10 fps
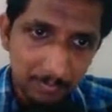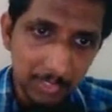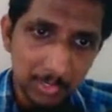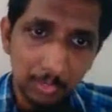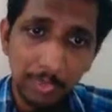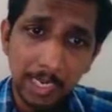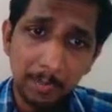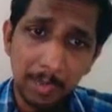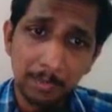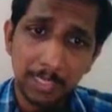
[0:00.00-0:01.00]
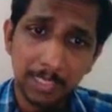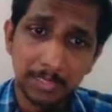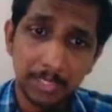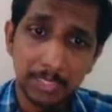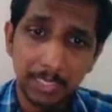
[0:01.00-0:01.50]
So when a member
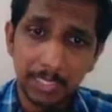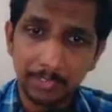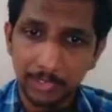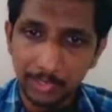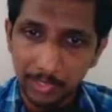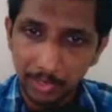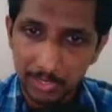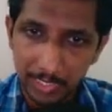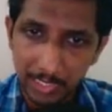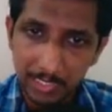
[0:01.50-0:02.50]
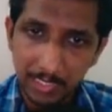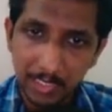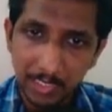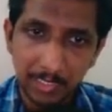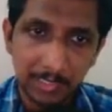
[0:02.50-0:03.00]
is designed for torsion,
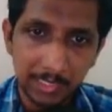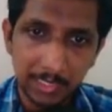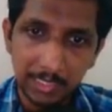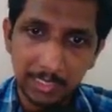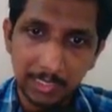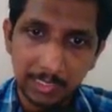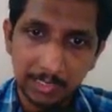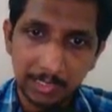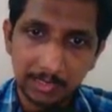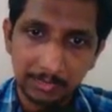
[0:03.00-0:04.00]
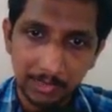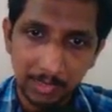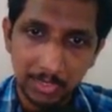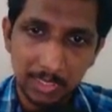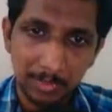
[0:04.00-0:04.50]
see
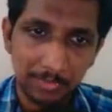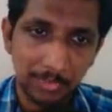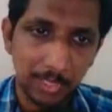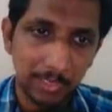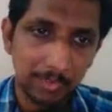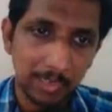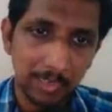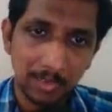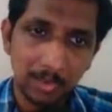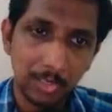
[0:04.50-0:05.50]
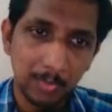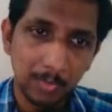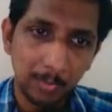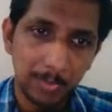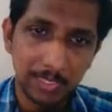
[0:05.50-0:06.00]
clause number 41
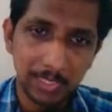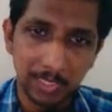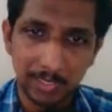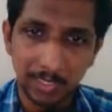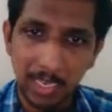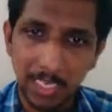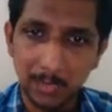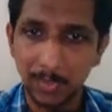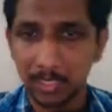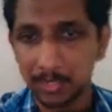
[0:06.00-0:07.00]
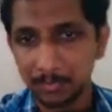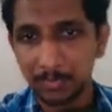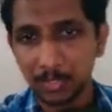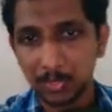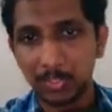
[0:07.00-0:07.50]
or B6 as per,
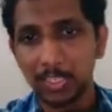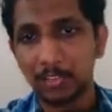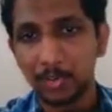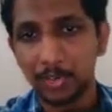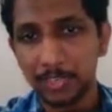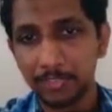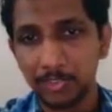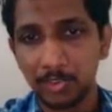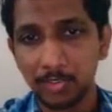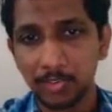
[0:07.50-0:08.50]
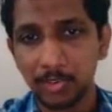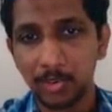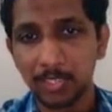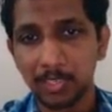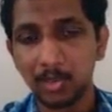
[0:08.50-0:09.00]
because we have already
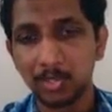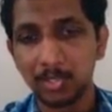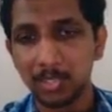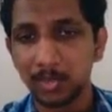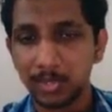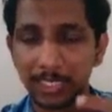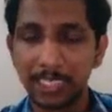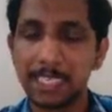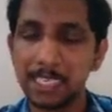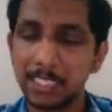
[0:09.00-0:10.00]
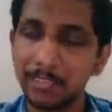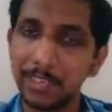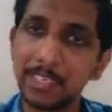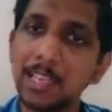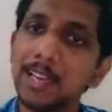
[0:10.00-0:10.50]
followed the clause or the details given
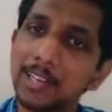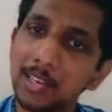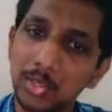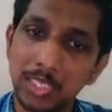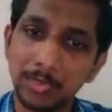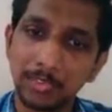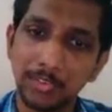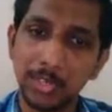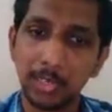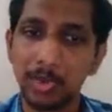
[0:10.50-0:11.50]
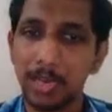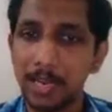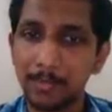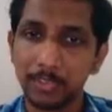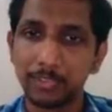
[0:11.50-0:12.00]
in clause number 41
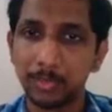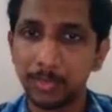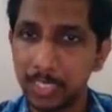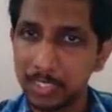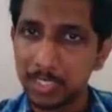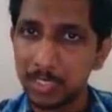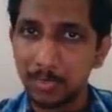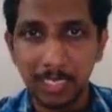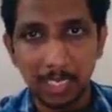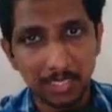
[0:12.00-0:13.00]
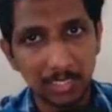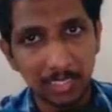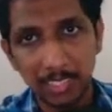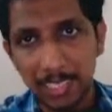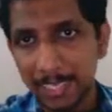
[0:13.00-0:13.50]
and perform the design by
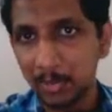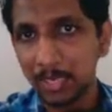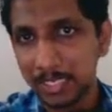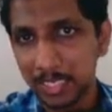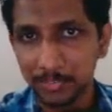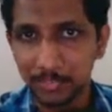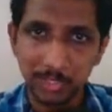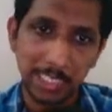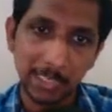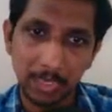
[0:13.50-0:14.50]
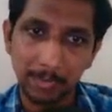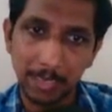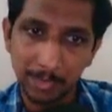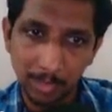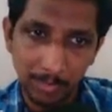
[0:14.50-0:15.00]
considering the equivalent shear force and equivalent
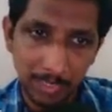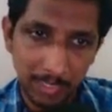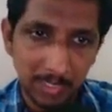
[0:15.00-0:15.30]
bending moment.